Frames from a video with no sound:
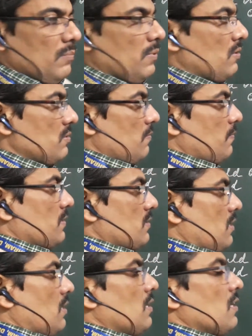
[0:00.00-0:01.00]
because if it's
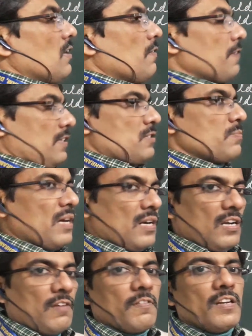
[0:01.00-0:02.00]
a fixed
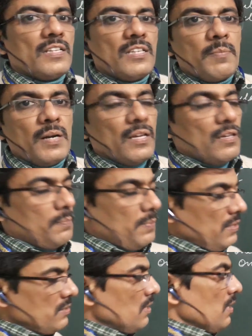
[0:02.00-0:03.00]
magnetic field at that particular
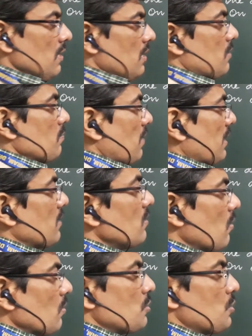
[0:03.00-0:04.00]
place, it might
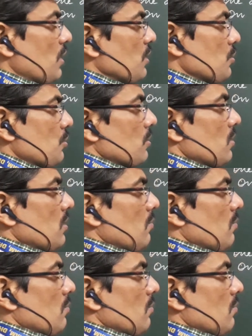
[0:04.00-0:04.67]
not change.